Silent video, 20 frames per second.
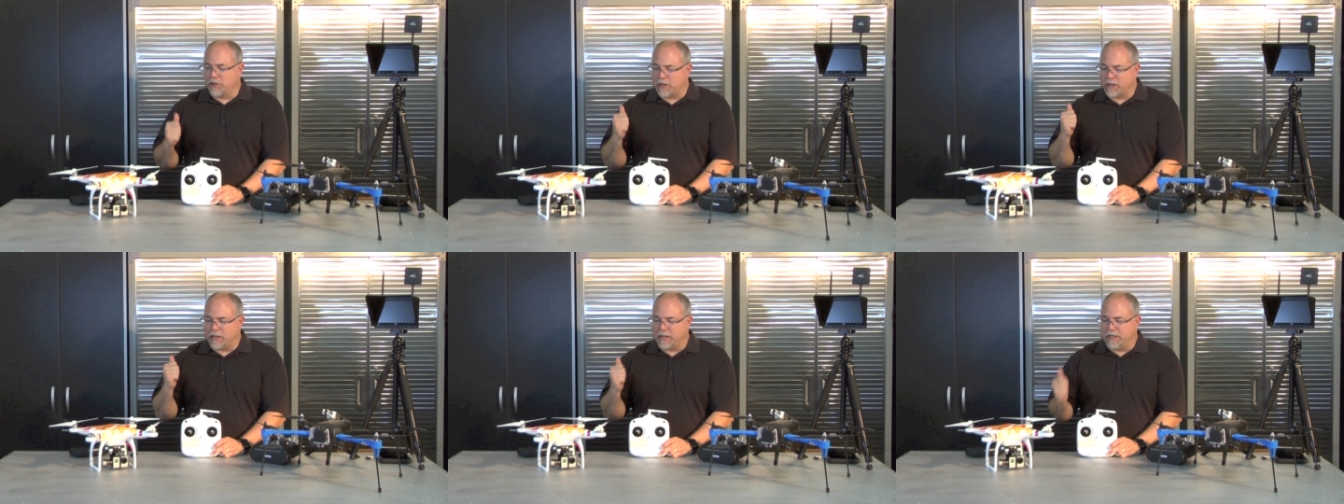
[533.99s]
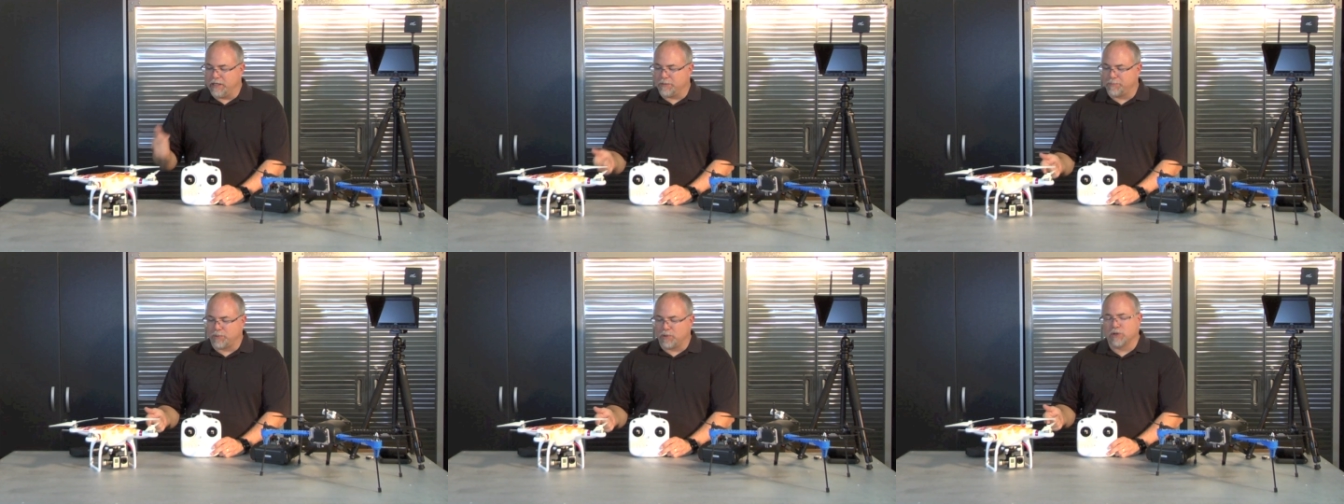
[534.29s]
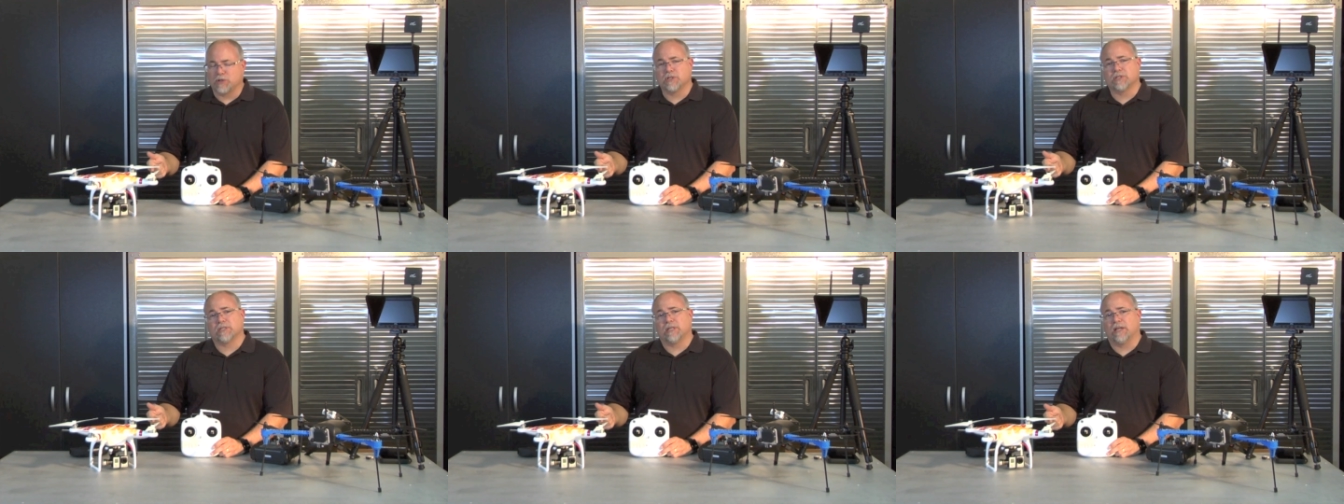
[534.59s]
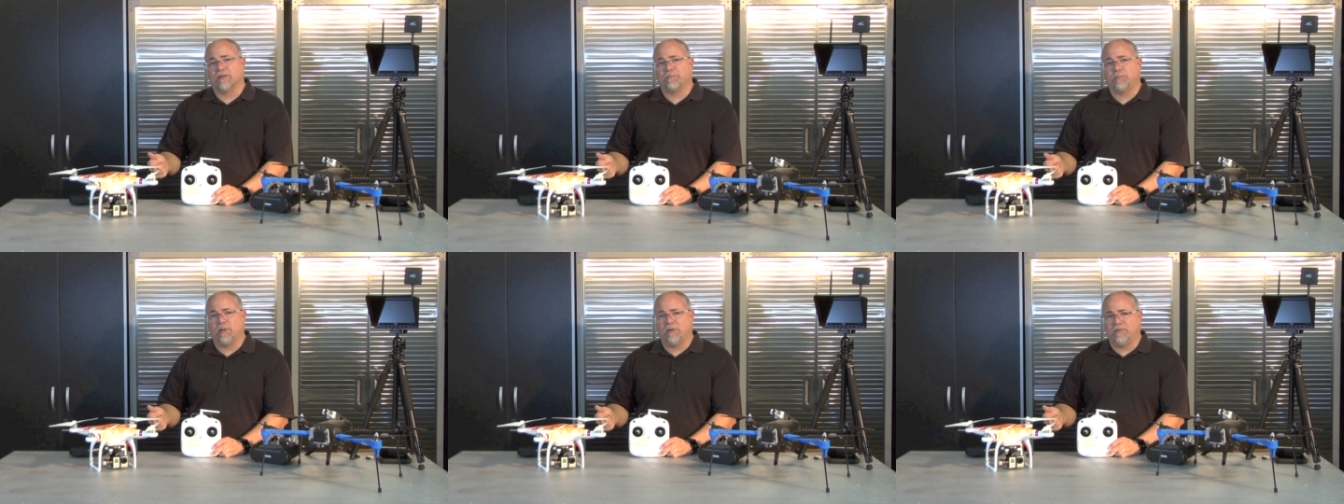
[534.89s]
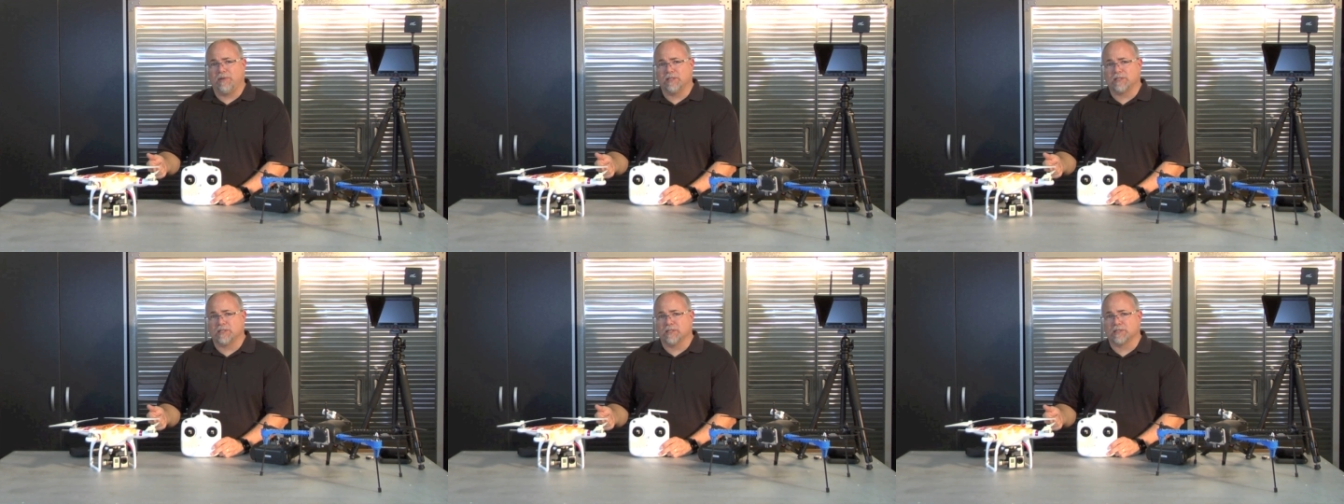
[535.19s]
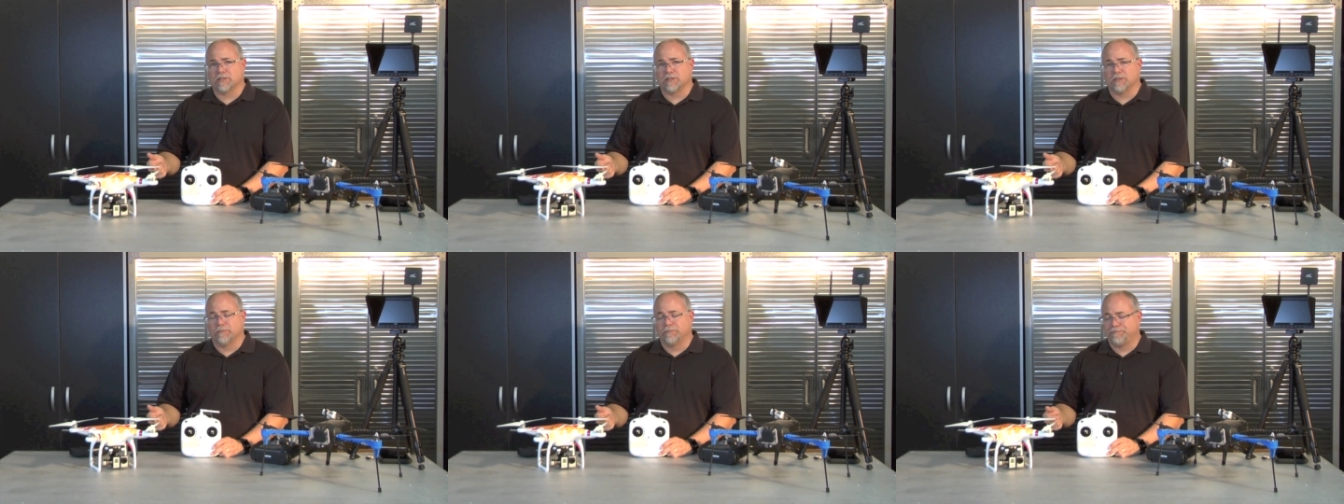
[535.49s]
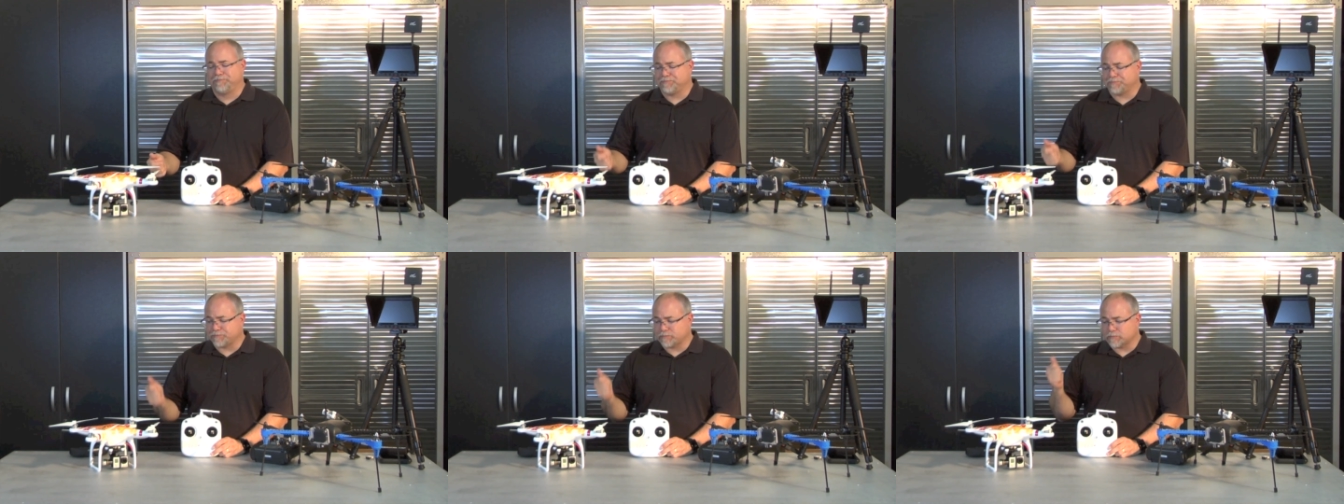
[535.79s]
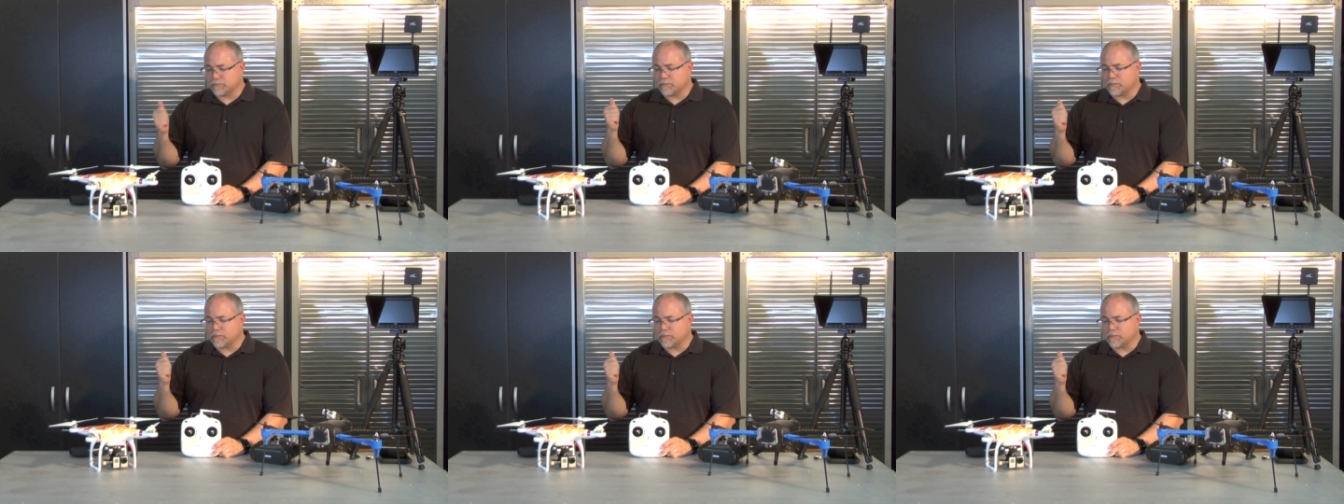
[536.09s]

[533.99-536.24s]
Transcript: you're going to need to purchase an FPV system,